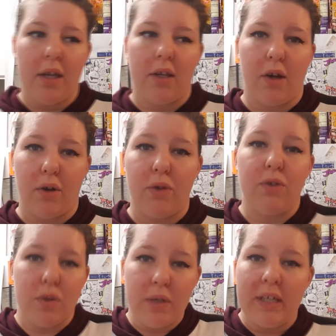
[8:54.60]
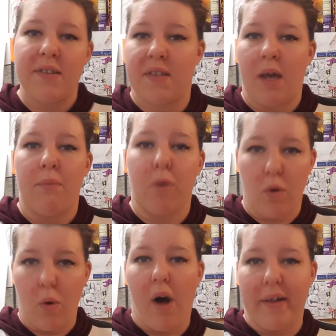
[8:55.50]
you do need some
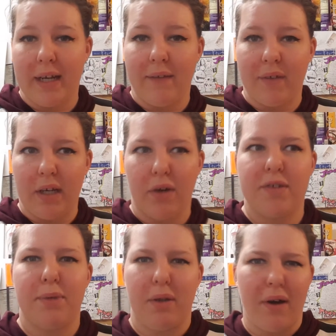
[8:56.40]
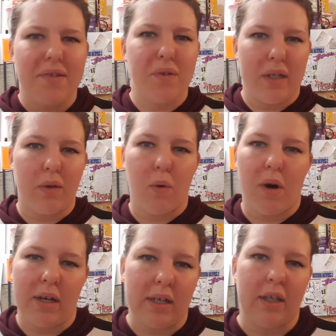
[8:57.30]
quality videos, but you also need quantity.